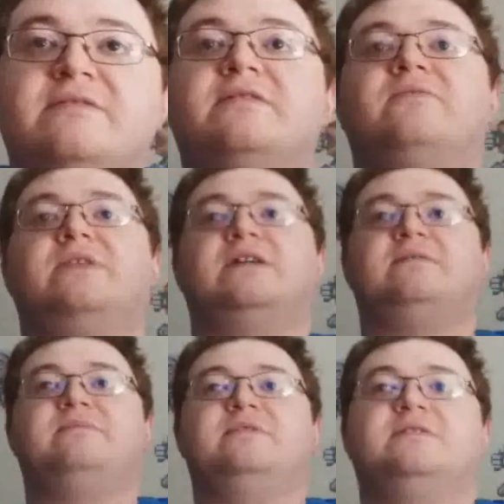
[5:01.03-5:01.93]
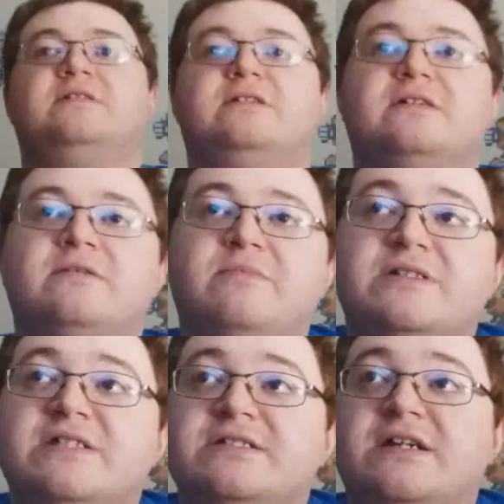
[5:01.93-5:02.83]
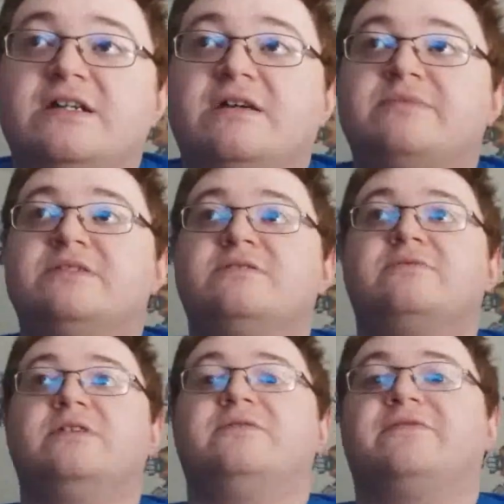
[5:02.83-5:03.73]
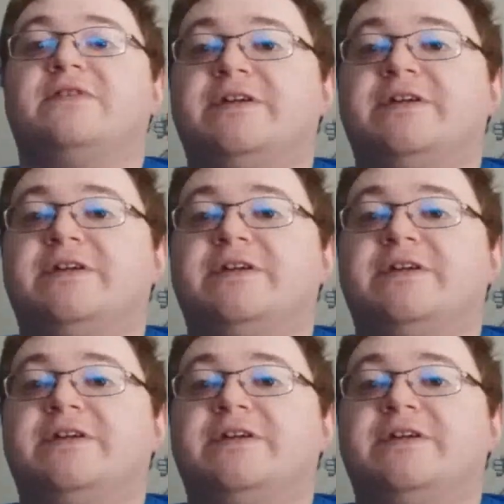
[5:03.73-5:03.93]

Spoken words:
and what happened Monday night. I'm still rooting for